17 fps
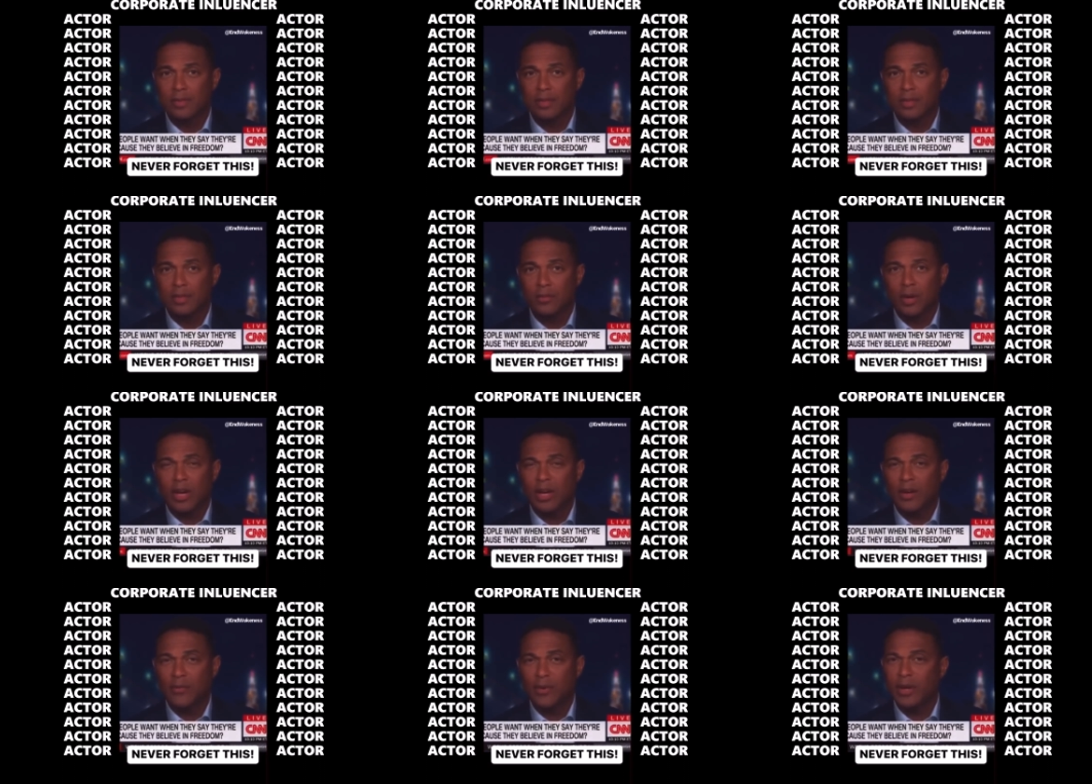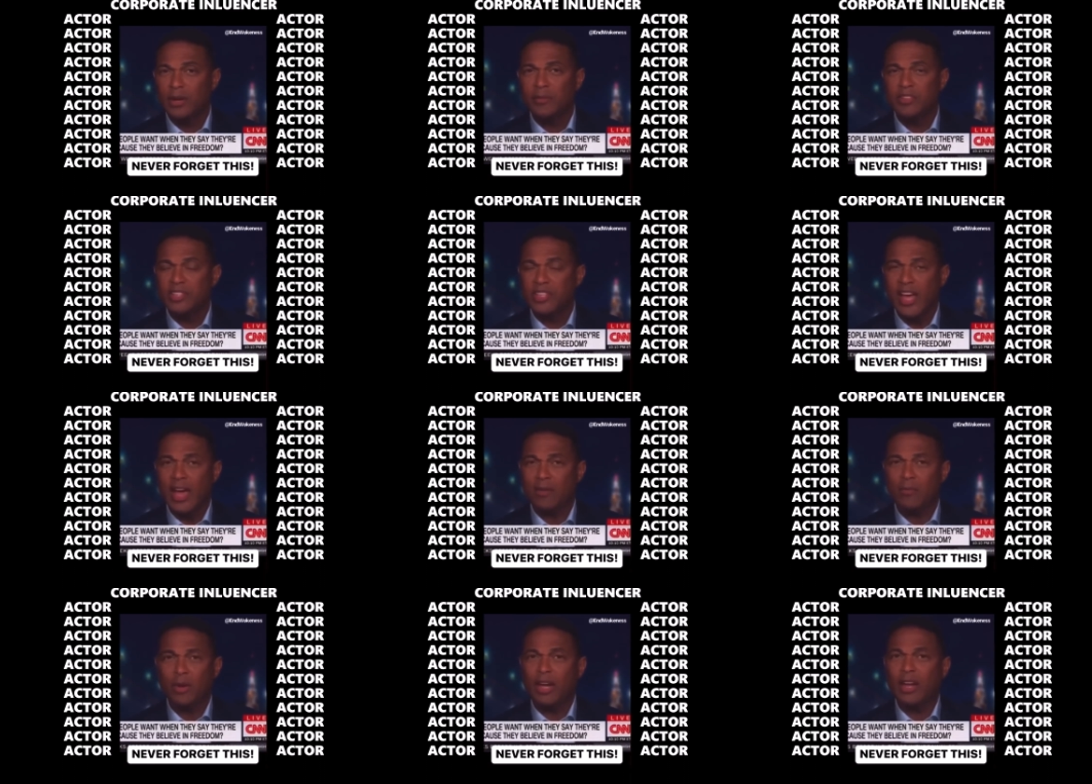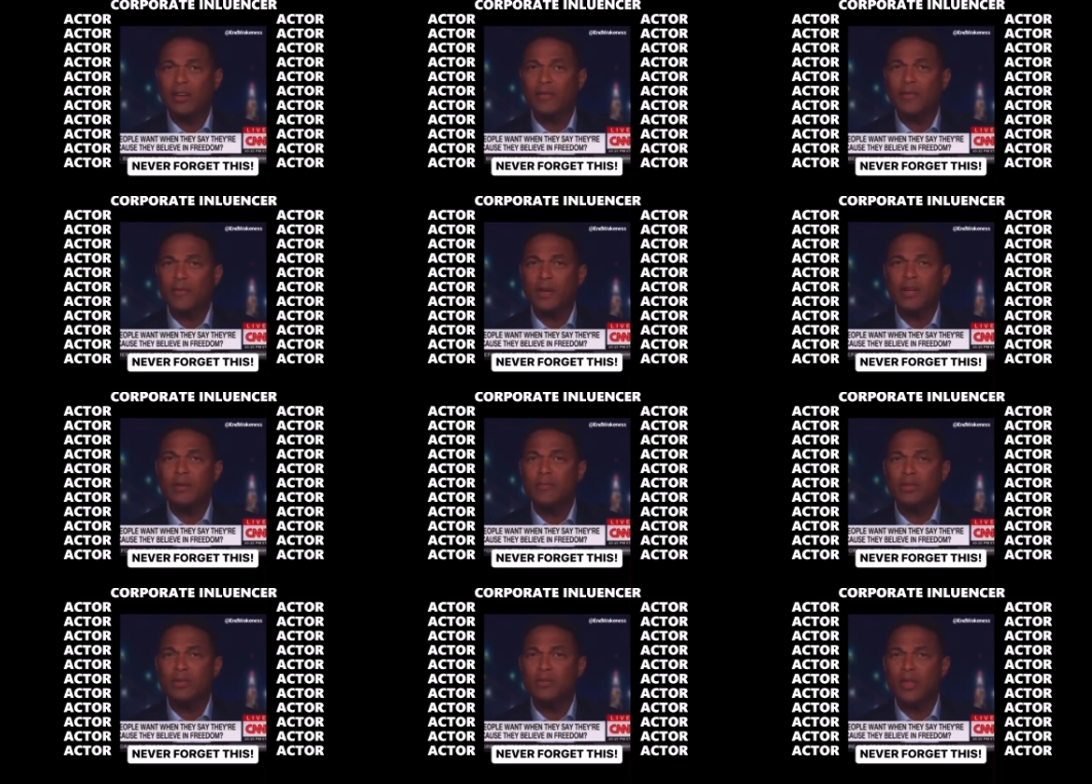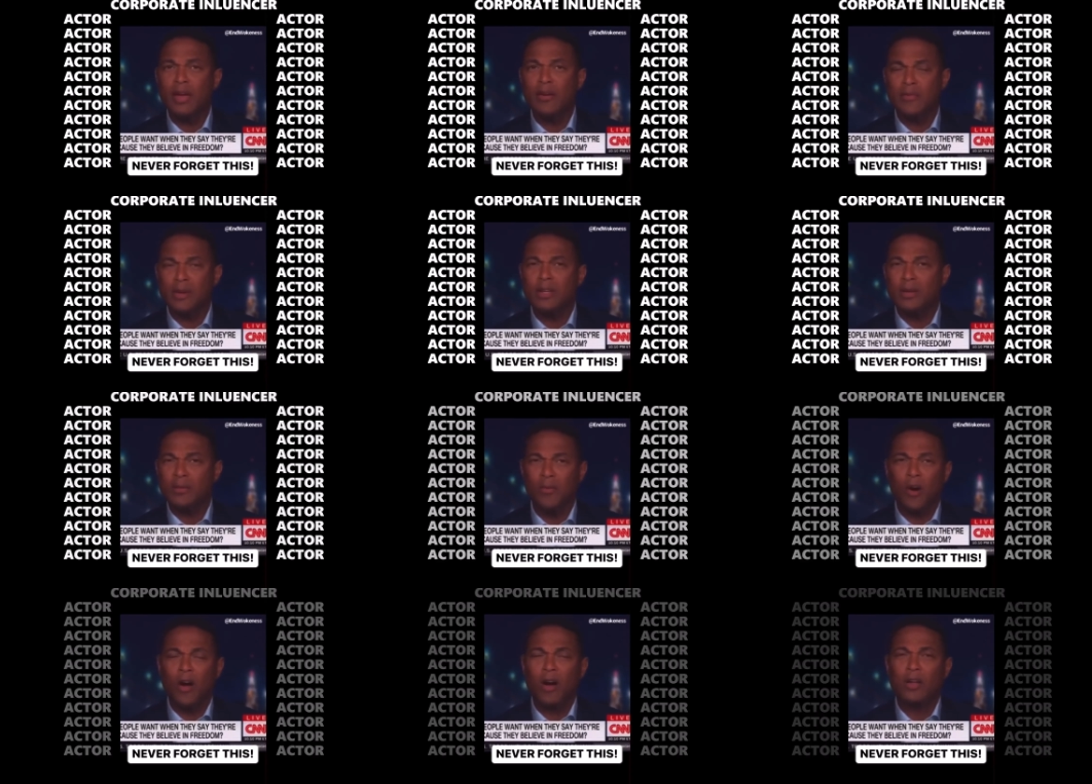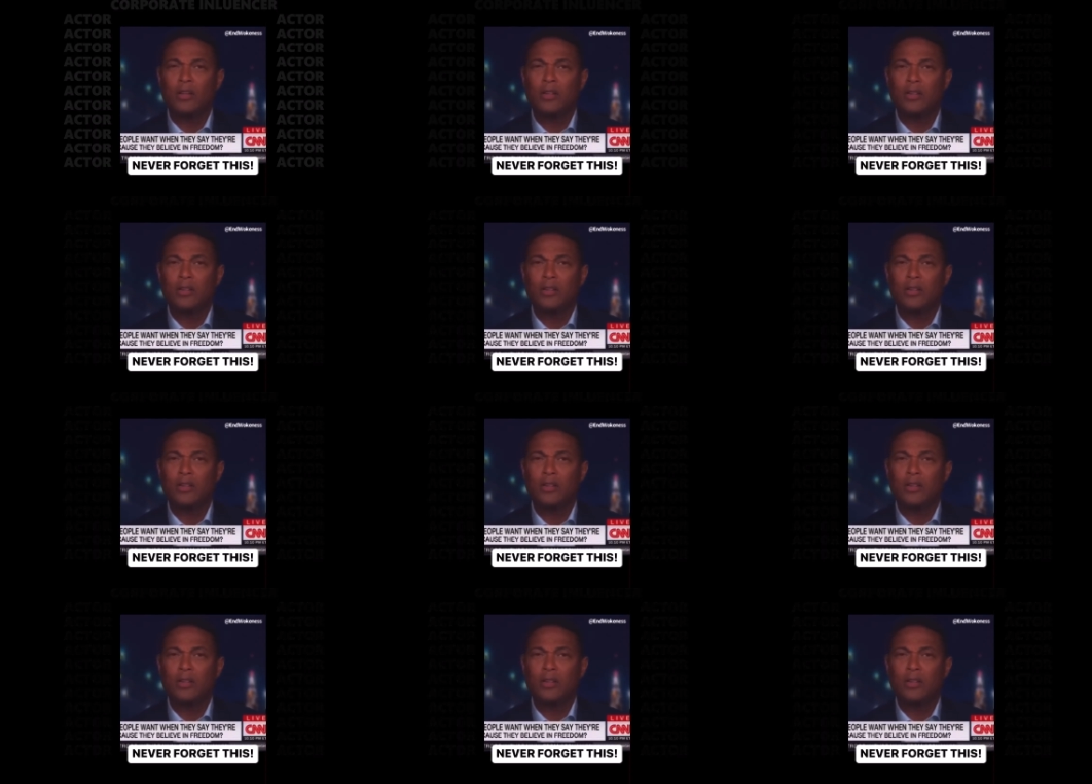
What kind of freedom is that? What kind of freedom do they really want?